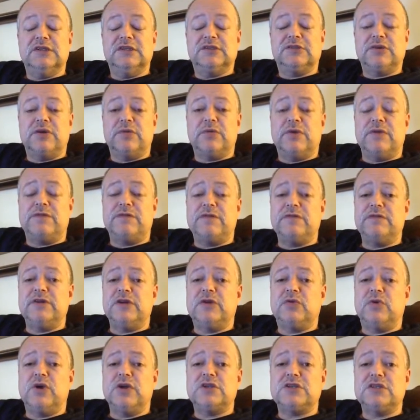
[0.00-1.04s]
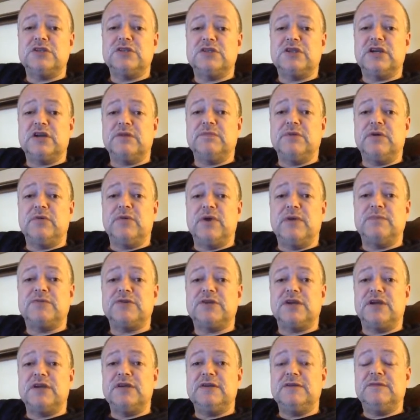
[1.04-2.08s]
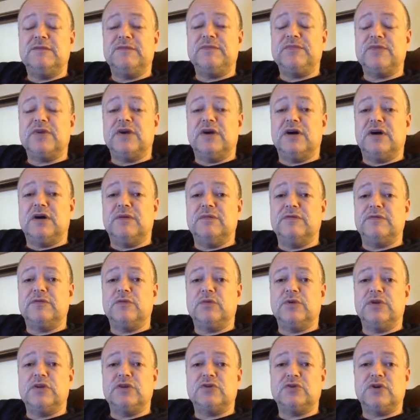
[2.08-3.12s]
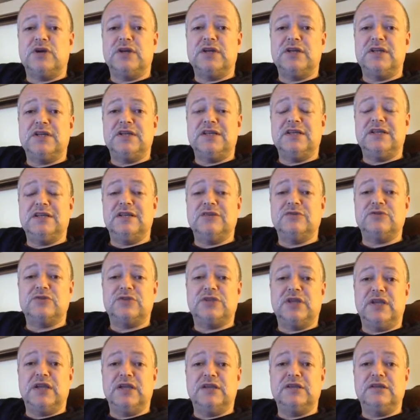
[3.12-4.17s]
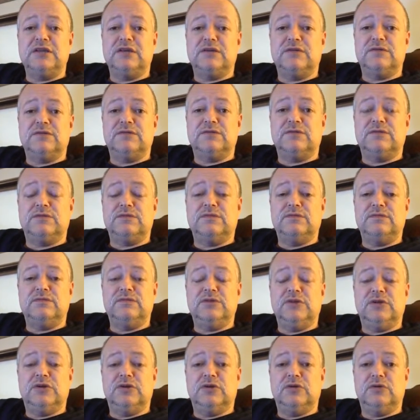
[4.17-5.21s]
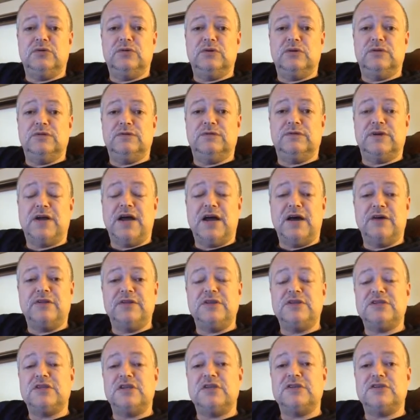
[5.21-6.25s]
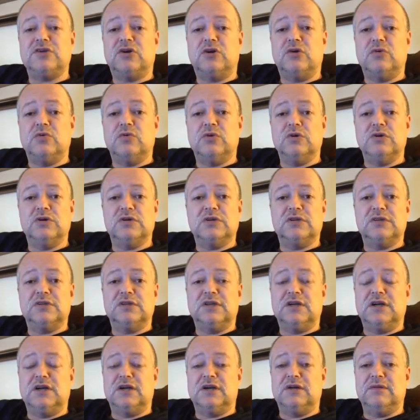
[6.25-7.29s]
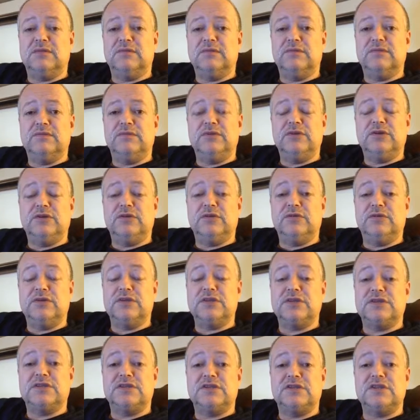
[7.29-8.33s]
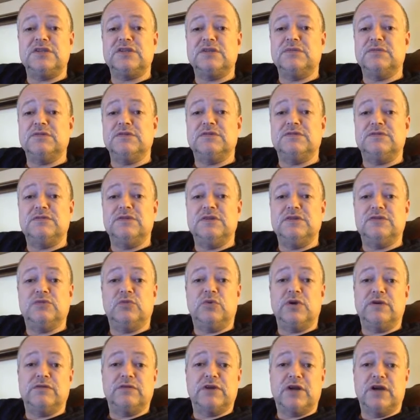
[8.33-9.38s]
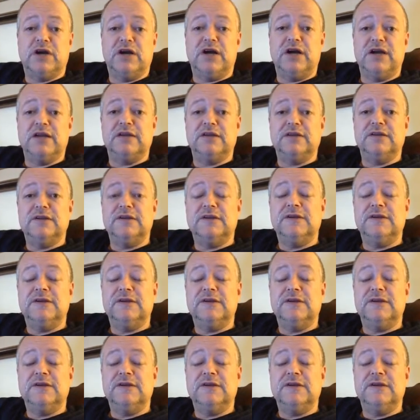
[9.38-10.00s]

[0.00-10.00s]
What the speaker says: So anyway, if you have any questions, check out my website. If you want to try to get an understanding of, of how these things all work, this system is one of a kind.